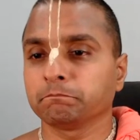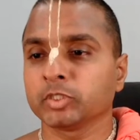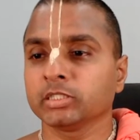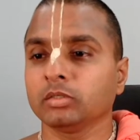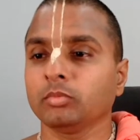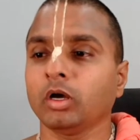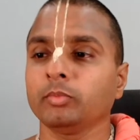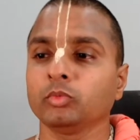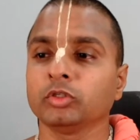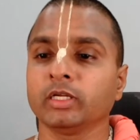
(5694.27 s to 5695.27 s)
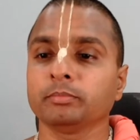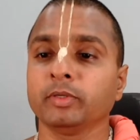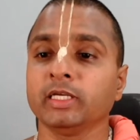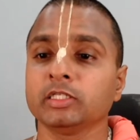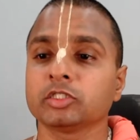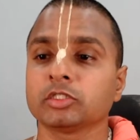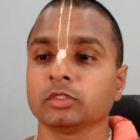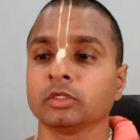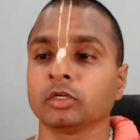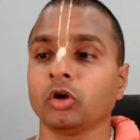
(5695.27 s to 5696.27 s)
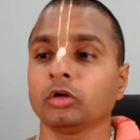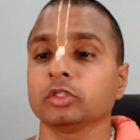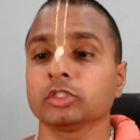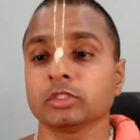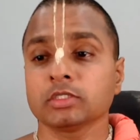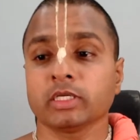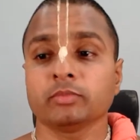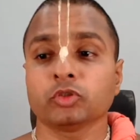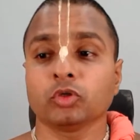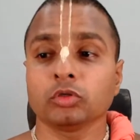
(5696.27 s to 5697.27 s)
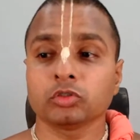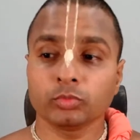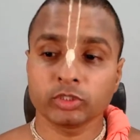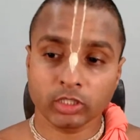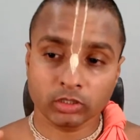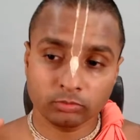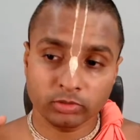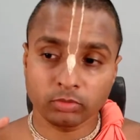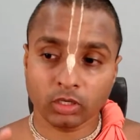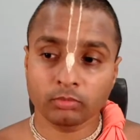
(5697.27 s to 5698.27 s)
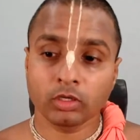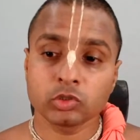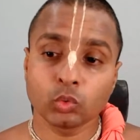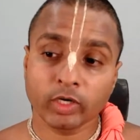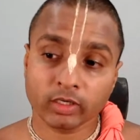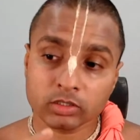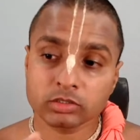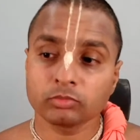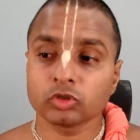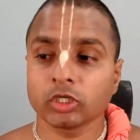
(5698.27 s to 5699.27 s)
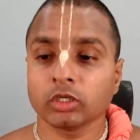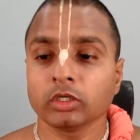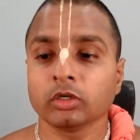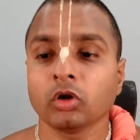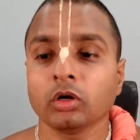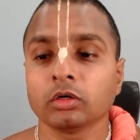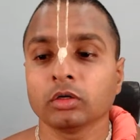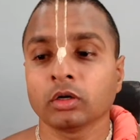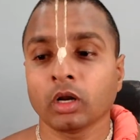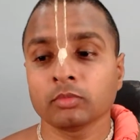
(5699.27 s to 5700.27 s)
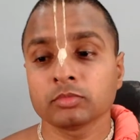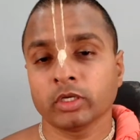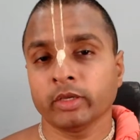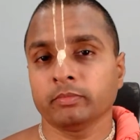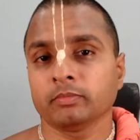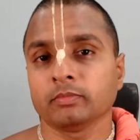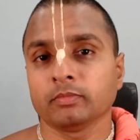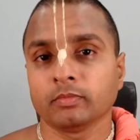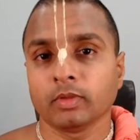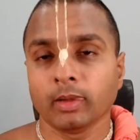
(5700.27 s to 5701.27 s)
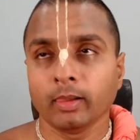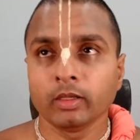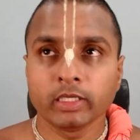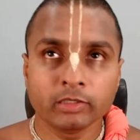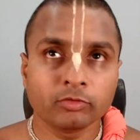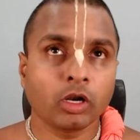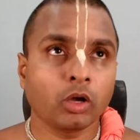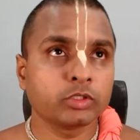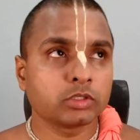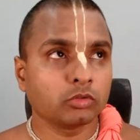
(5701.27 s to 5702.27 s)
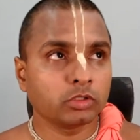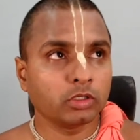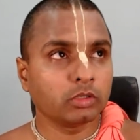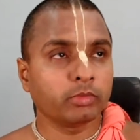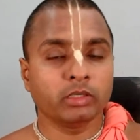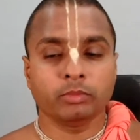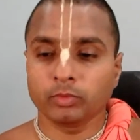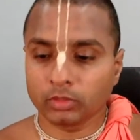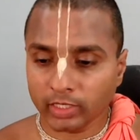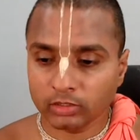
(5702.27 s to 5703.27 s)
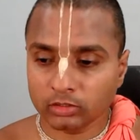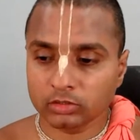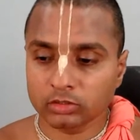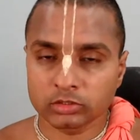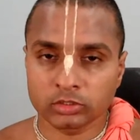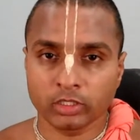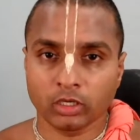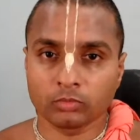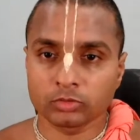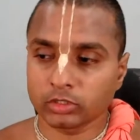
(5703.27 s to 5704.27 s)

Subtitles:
Chaitanya Mahaprabhu then preached that Lord Krishna's name should also be chanted by Brahmanas who are accustomed to chanting Lord Ram's name. Even now in South India, many people write Sri Ram,